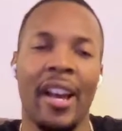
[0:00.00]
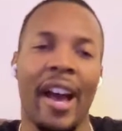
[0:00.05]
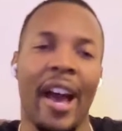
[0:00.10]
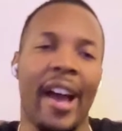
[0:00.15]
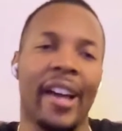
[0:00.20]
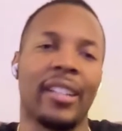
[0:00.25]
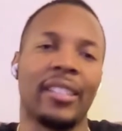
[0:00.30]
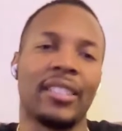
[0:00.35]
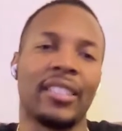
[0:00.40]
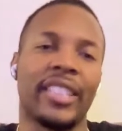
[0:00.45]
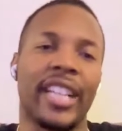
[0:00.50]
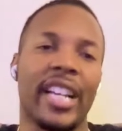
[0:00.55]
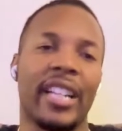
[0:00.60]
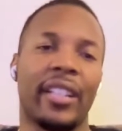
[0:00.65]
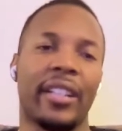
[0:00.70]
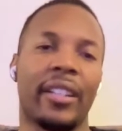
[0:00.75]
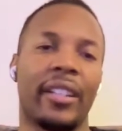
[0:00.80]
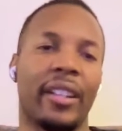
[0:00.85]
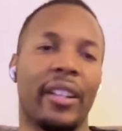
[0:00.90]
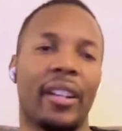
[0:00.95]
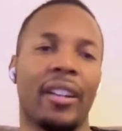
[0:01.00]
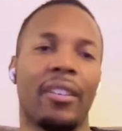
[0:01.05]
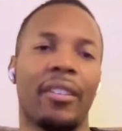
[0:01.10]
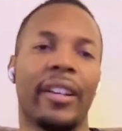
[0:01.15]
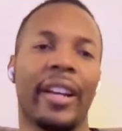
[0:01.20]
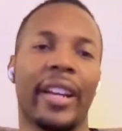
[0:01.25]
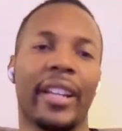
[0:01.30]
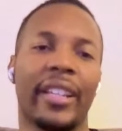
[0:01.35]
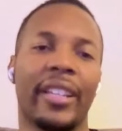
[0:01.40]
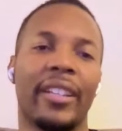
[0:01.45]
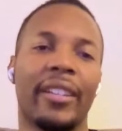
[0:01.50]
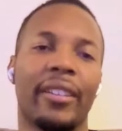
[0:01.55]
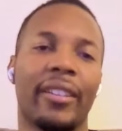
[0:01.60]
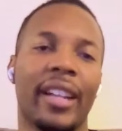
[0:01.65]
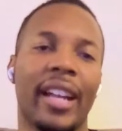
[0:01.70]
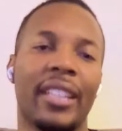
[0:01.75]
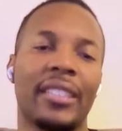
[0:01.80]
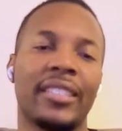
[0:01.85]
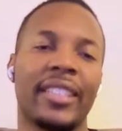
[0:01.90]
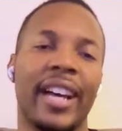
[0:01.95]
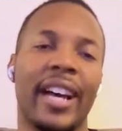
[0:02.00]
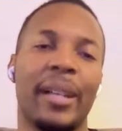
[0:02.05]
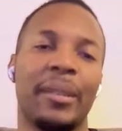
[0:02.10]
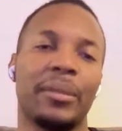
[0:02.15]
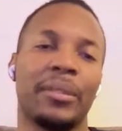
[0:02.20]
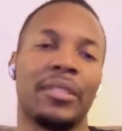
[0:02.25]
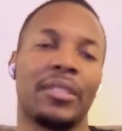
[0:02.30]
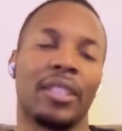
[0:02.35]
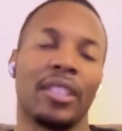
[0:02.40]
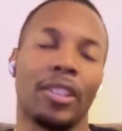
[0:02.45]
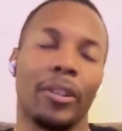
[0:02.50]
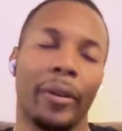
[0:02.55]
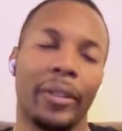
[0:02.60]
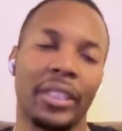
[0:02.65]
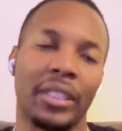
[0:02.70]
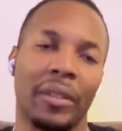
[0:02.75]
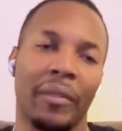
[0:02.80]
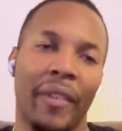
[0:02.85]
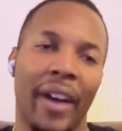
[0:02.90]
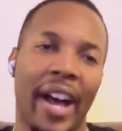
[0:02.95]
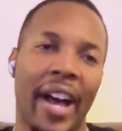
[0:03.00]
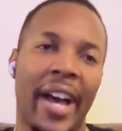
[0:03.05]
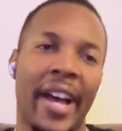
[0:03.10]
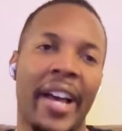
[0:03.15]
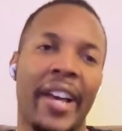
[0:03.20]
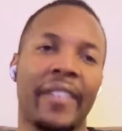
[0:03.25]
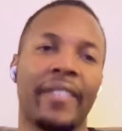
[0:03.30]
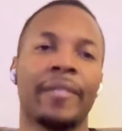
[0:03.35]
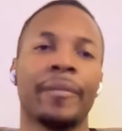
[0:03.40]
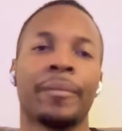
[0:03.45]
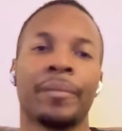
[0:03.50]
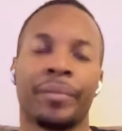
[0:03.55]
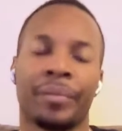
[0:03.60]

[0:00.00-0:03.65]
I understand, like a lot of times to go and survive,